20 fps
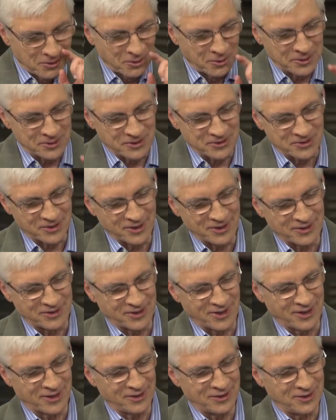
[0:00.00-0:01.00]
Well, what the saints
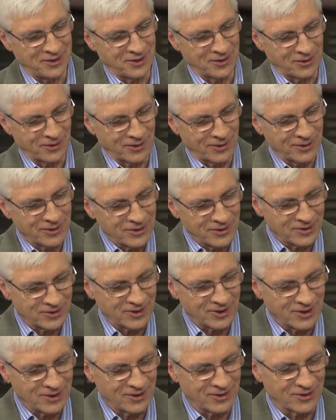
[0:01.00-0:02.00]
say in the early
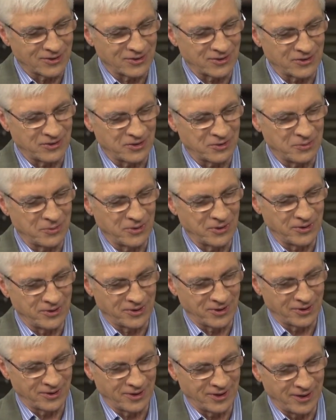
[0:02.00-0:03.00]
stages of the
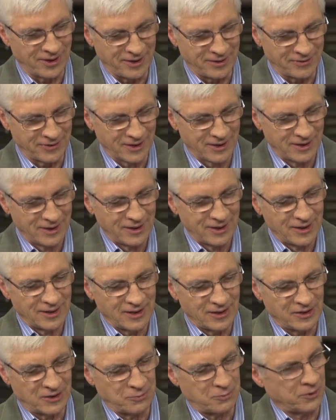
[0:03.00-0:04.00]
spiritual life,
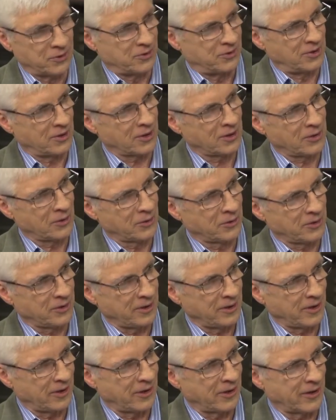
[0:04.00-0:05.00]
it's
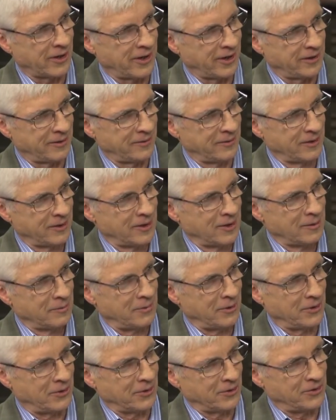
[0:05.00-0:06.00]
particularly hard
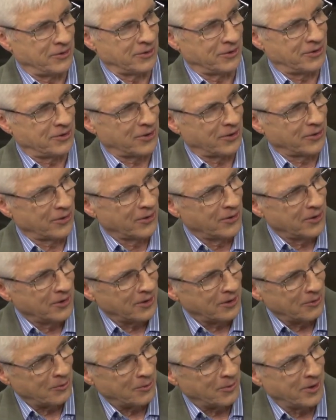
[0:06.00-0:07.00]
because you're
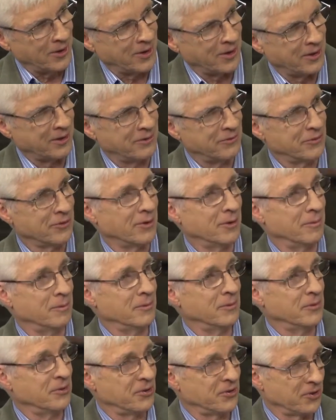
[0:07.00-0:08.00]
turning away
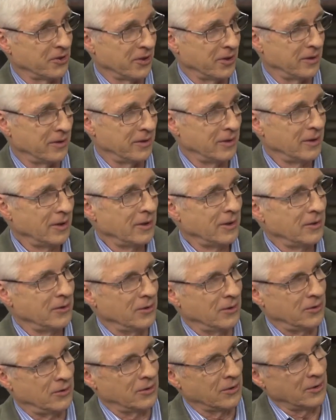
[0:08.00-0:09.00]
from sin.
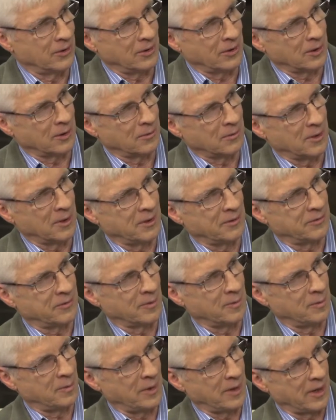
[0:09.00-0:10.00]
You're turning away
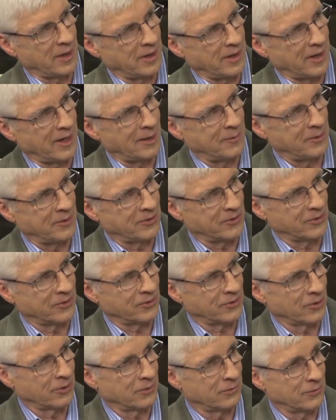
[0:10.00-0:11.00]
from bad habits. And
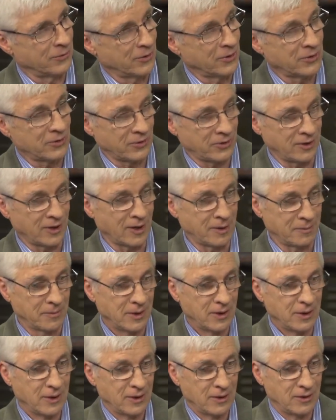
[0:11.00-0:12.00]
so the first step
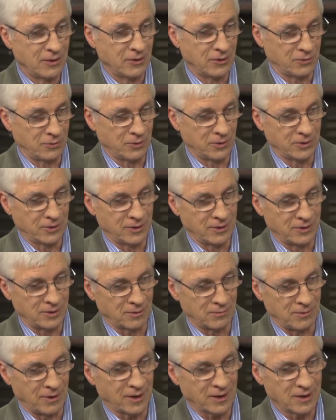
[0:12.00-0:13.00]
is really
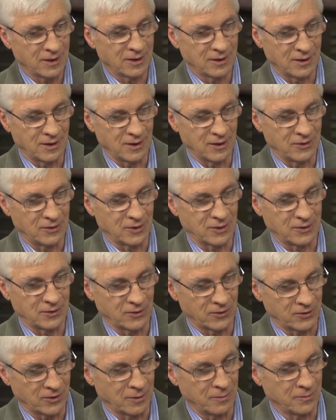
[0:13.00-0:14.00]
to recognize that
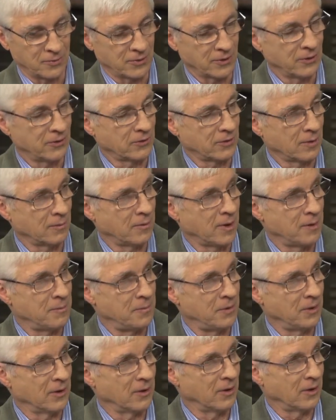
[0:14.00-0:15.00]
there's some things that might
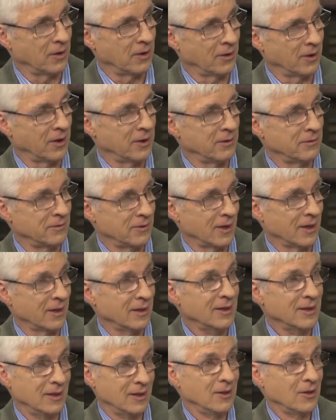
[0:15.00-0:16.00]
be in our life that
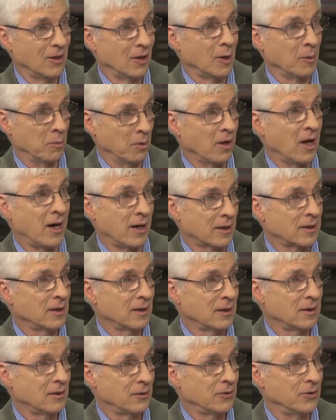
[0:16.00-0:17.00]
are
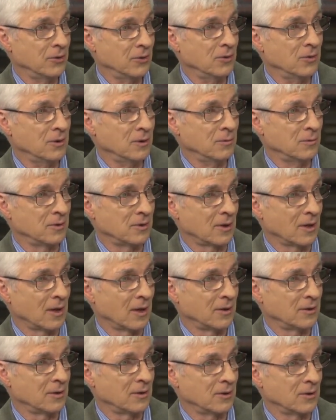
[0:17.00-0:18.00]
blocking the union with
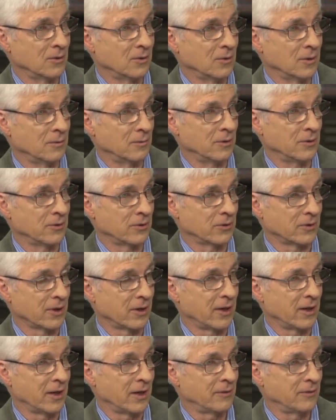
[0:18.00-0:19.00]
God that the Lord wants us
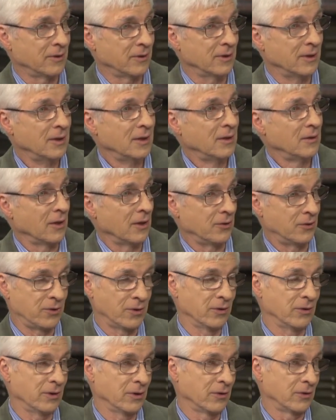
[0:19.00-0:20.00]
to have, and that's
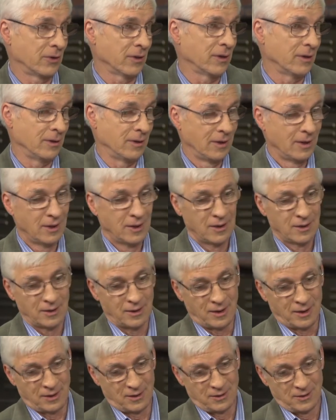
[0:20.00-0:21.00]
serious sin.
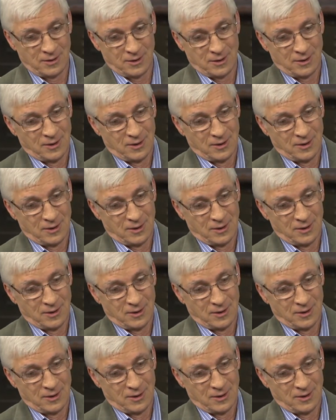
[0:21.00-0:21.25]
Now,